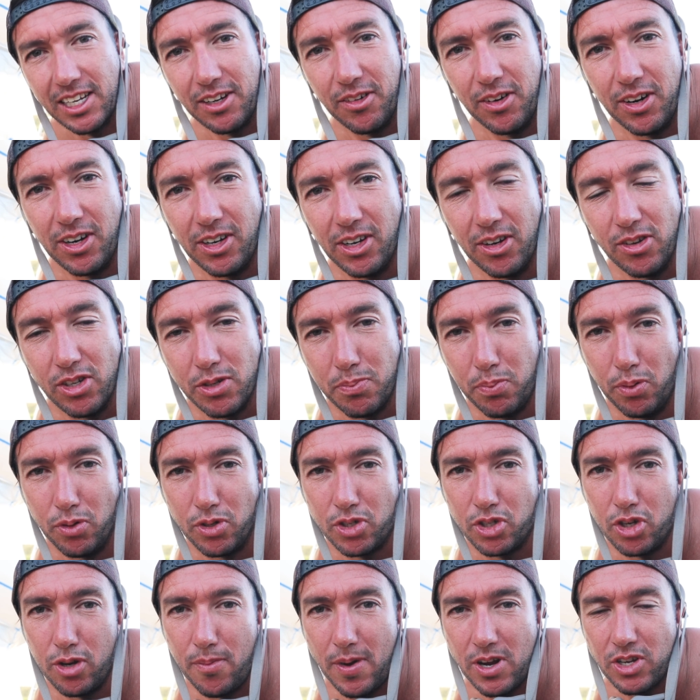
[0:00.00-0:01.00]
thing I want to do is
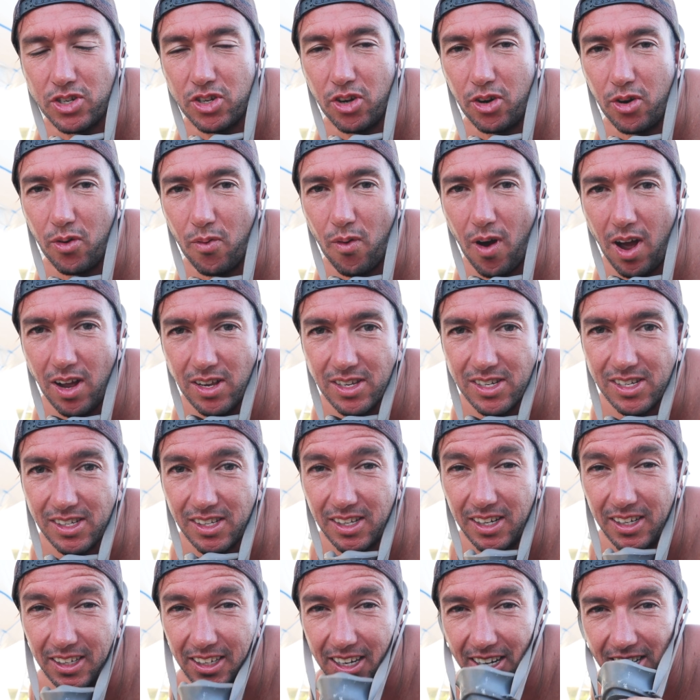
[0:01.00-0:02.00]
put too much on at once
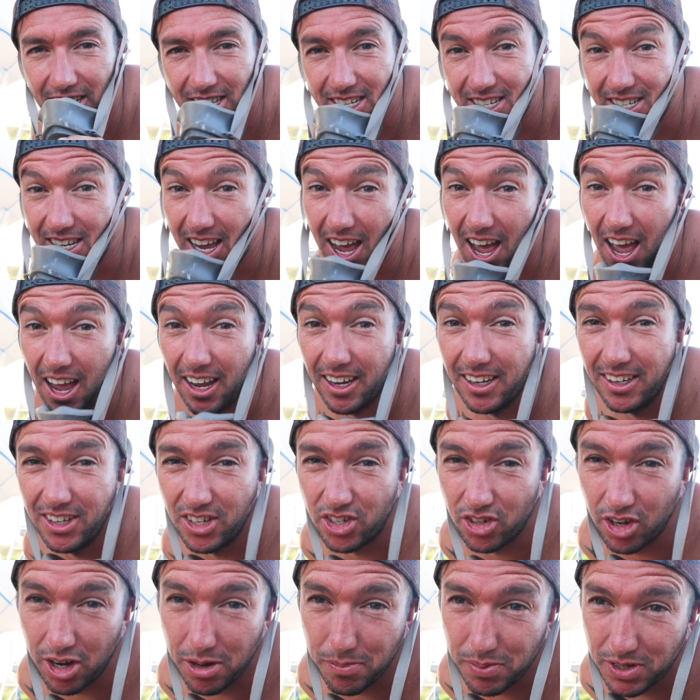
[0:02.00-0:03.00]
and then get it sag and
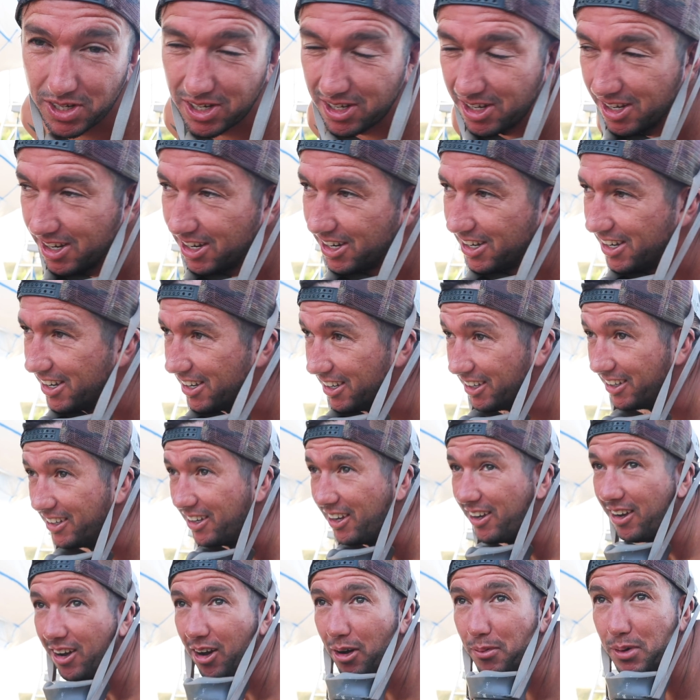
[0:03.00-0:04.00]
drips.
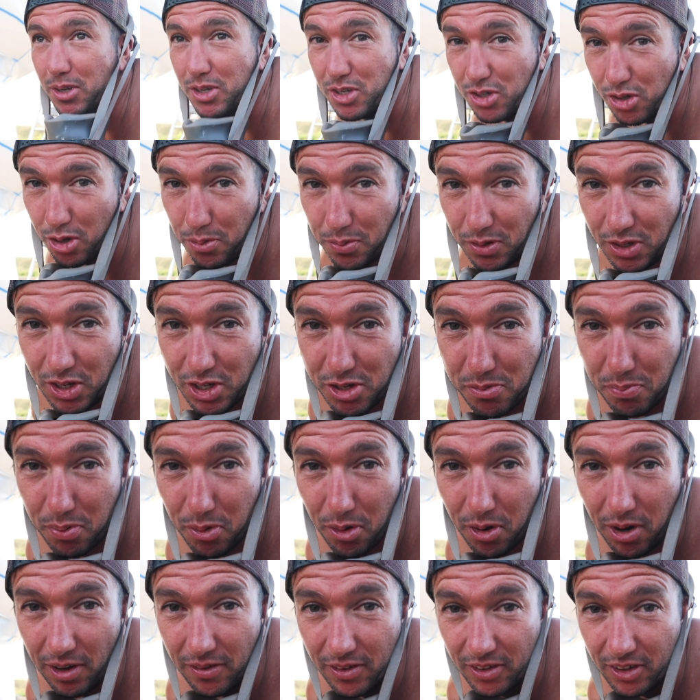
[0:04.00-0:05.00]
I'll be super
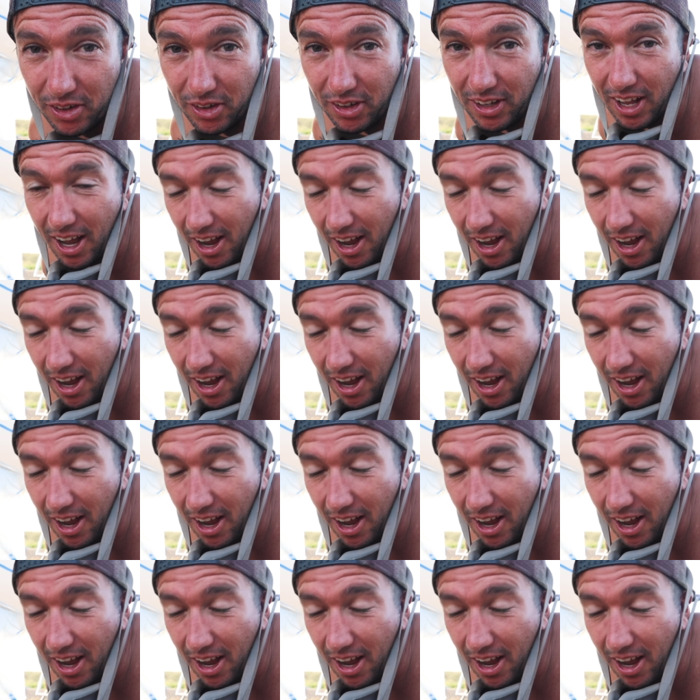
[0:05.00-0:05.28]
disappointed if I do